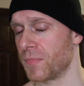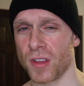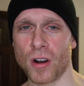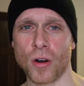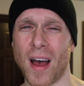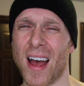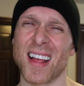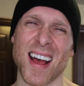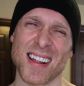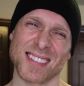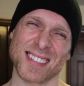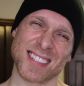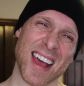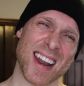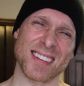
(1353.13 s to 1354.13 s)
you know, I, I
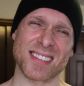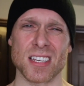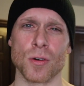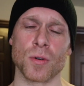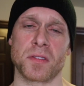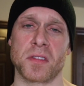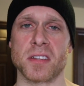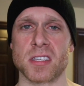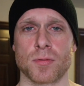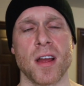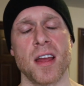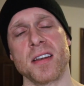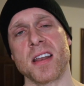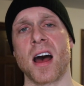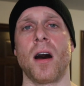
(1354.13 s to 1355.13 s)
just gotta deal with this
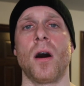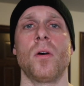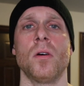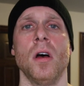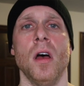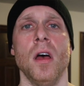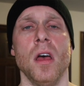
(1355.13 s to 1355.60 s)
right now